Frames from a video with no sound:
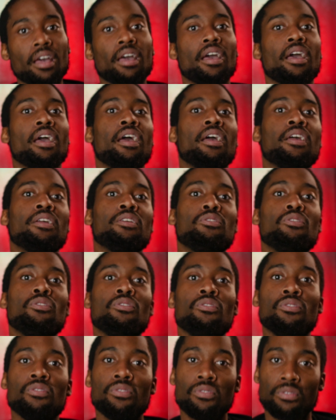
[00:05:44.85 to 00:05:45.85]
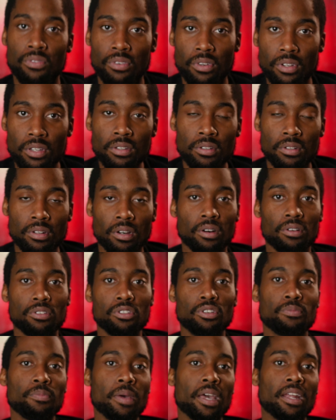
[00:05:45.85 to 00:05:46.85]
and you've
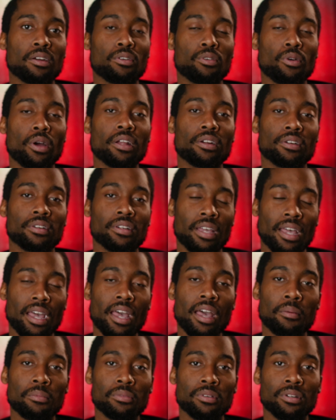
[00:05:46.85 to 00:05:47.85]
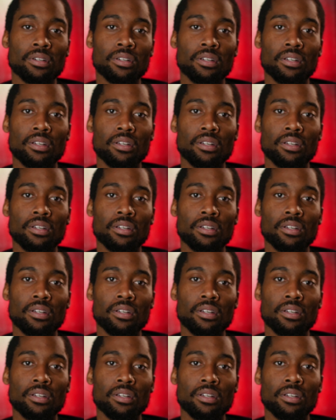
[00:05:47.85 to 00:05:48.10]
made a greater camera.